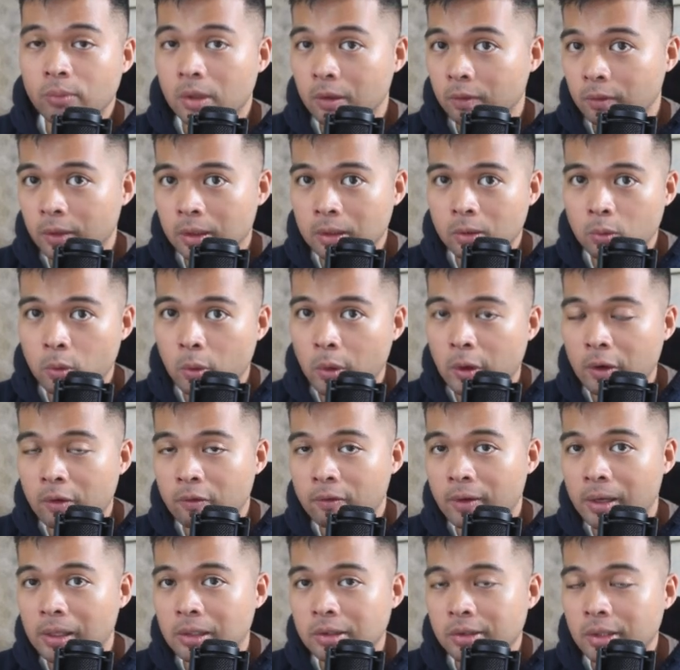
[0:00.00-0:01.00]
different query
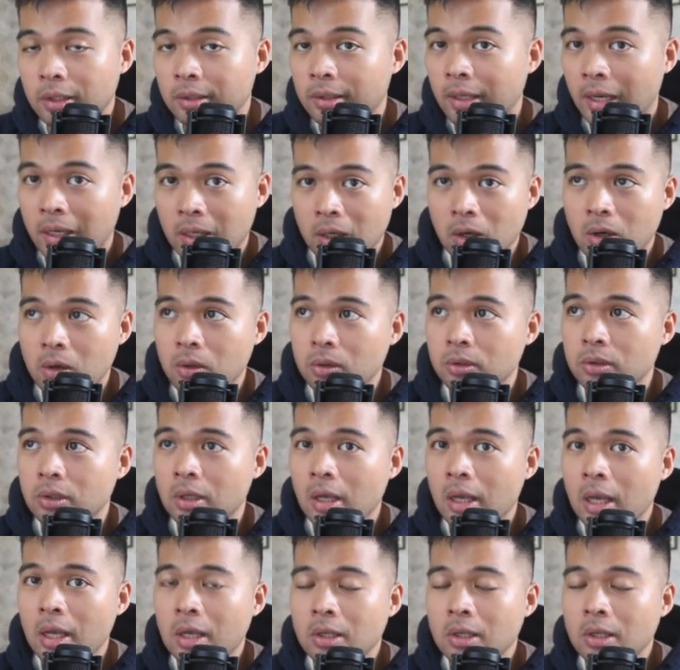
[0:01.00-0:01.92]
files that they load